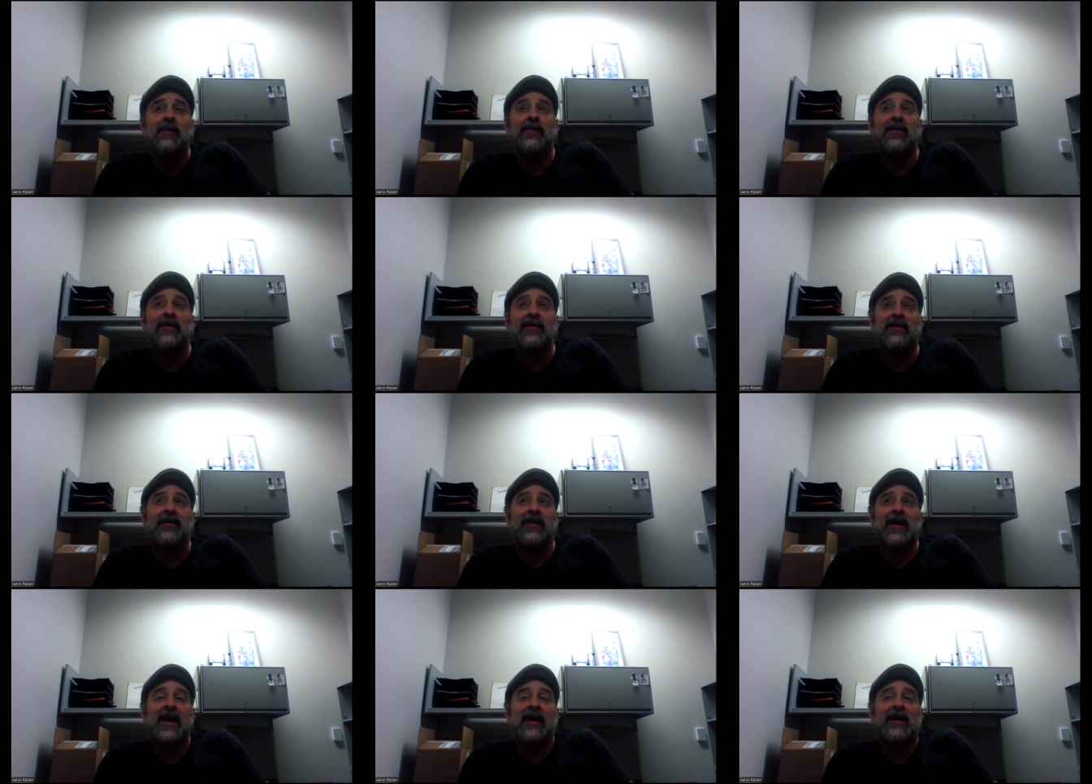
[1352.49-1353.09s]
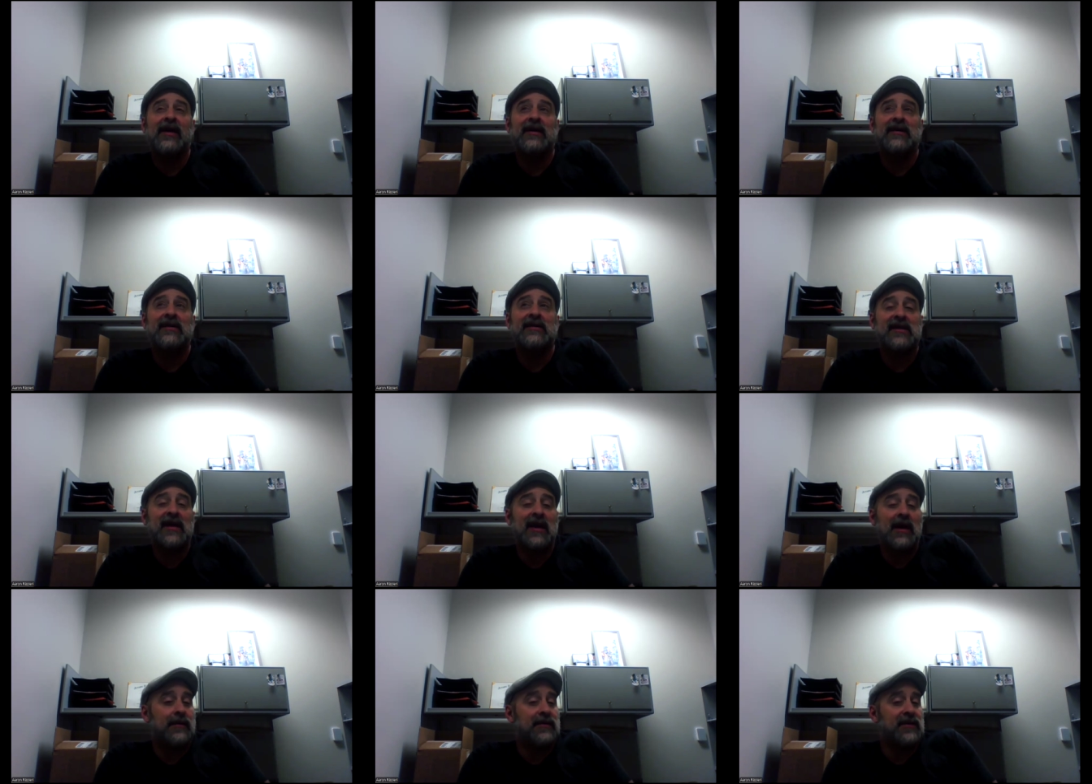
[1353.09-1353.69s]
but that
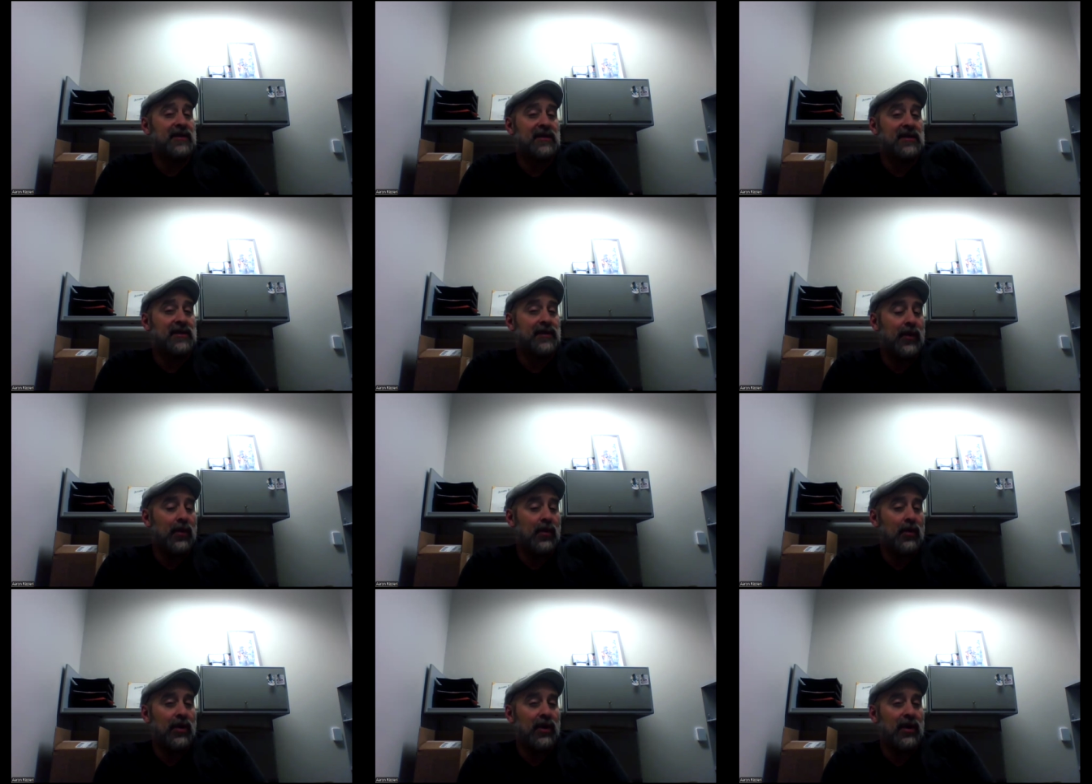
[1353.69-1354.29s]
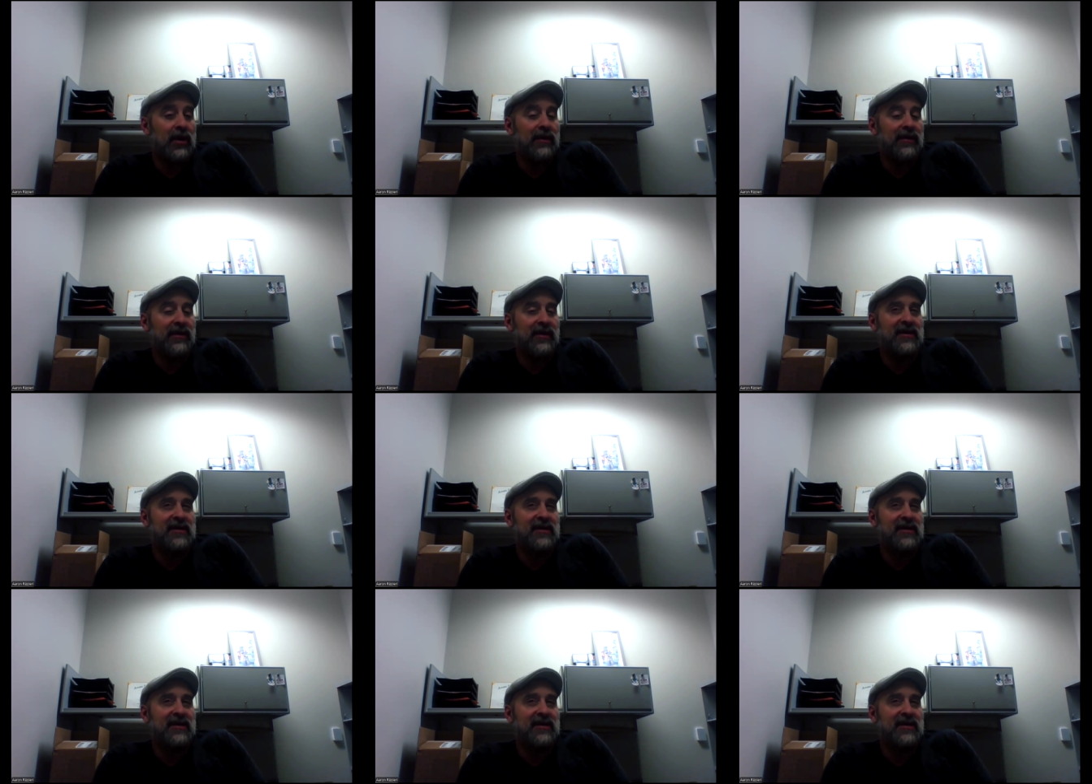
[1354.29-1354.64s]
is Thompson's point.